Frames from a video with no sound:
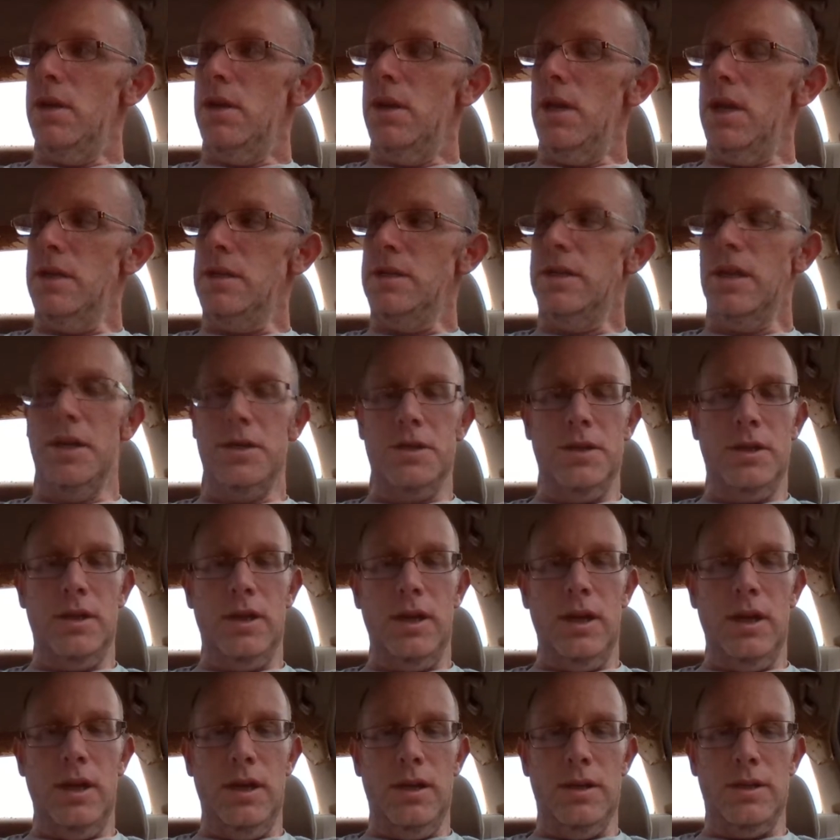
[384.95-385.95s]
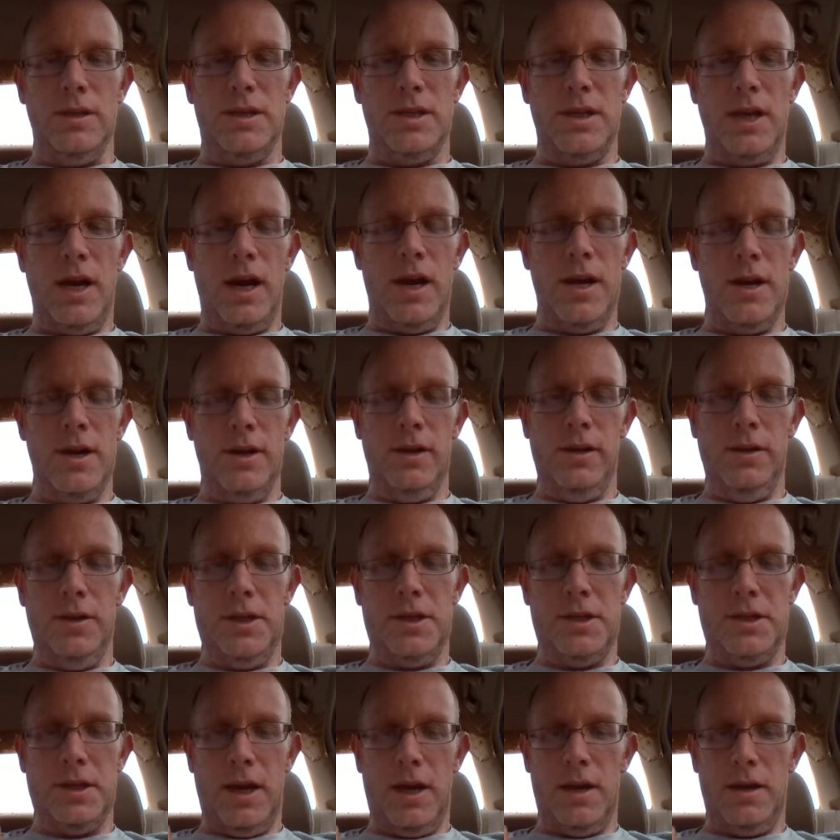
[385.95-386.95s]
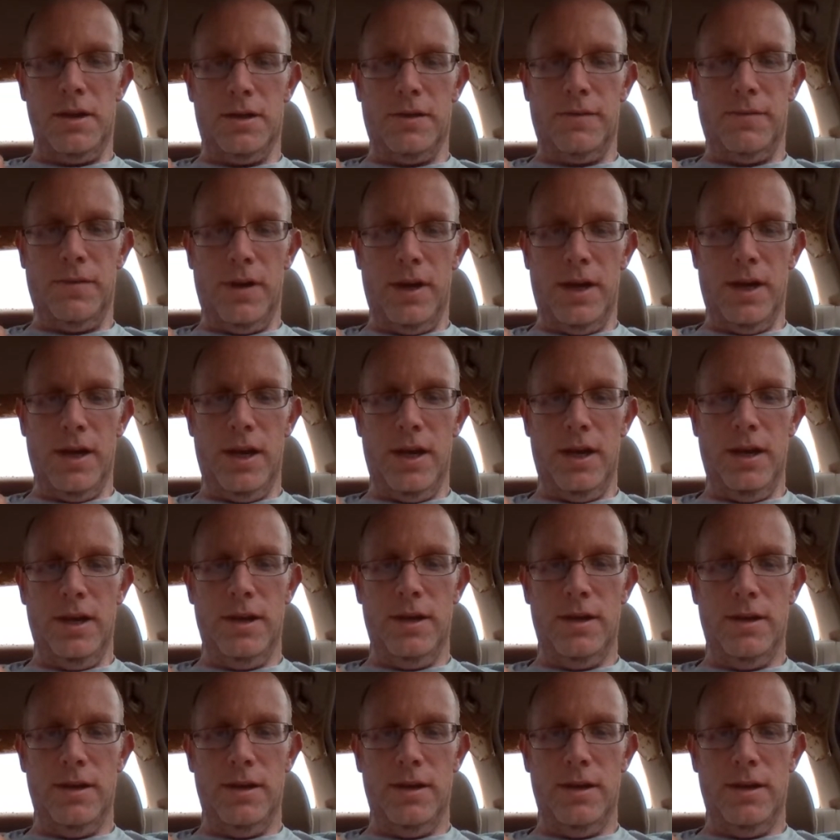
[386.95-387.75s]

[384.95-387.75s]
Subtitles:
it doesn't entirely satisfy